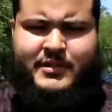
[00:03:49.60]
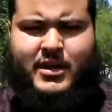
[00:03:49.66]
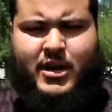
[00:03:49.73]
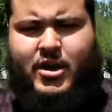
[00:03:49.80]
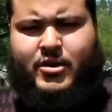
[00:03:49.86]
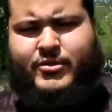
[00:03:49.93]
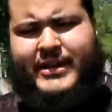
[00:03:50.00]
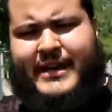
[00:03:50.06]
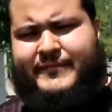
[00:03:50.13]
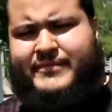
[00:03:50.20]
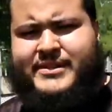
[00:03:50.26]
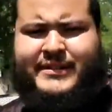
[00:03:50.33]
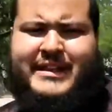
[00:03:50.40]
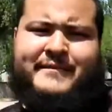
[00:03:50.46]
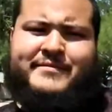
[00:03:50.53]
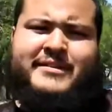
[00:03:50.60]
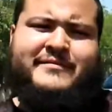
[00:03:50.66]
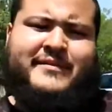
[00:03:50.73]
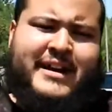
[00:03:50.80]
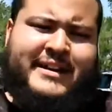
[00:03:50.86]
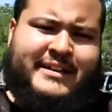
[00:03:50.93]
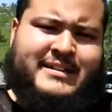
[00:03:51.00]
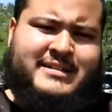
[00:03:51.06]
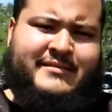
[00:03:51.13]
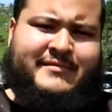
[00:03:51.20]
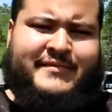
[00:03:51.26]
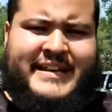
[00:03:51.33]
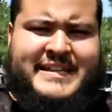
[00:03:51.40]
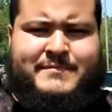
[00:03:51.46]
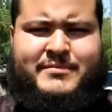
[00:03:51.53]
Oh, you guys could definitely find us on
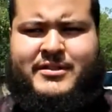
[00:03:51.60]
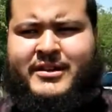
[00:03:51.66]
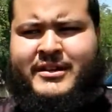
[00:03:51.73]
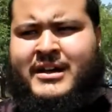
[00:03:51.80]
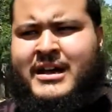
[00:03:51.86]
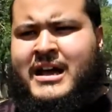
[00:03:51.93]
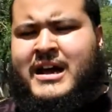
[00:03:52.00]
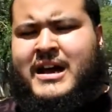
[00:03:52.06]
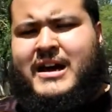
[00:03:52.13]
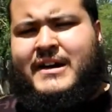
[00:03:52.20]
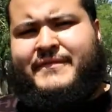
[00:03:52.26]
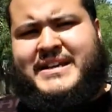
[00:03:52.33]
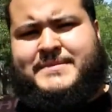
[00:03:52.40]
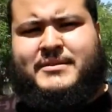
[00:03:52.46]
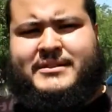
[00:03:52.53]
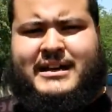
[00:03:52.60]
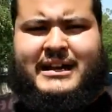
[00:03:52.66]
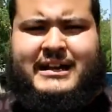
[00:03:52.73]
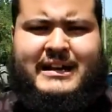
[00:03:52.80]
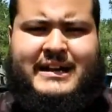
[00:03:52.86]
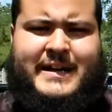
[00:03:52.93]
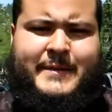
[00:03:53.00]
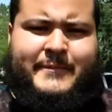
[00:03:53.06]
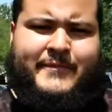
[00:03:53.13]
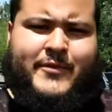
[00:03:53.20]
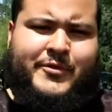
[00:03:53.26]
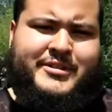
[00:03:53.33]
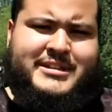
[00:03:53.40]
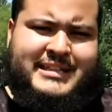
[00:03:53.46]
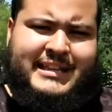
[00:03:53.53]
Facebook,
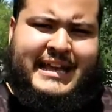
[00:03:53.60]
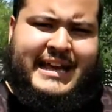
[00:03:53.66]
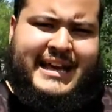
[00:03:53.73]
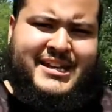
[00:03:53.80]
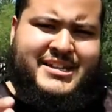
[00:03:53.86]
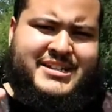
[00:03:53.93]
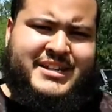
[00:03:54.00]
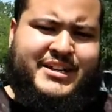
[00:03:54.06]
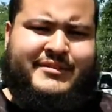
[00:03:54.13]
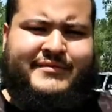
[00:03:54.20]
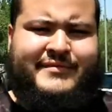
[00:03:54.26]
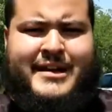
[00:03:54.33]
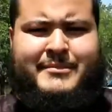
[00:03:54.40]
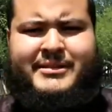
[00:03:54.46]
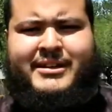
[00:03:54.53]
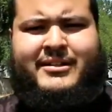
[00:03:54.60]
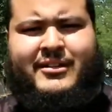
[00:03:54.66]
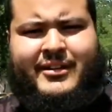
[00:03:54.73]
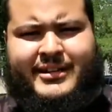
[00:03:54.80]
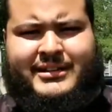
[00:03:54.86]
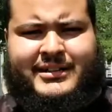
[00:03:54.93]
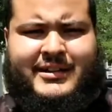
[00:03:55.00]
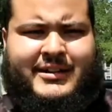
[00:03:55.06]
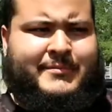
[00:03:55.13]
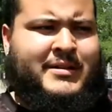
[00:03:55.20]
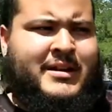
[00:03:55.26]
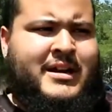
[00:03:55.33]
facebook.com/Secret Family Car Club,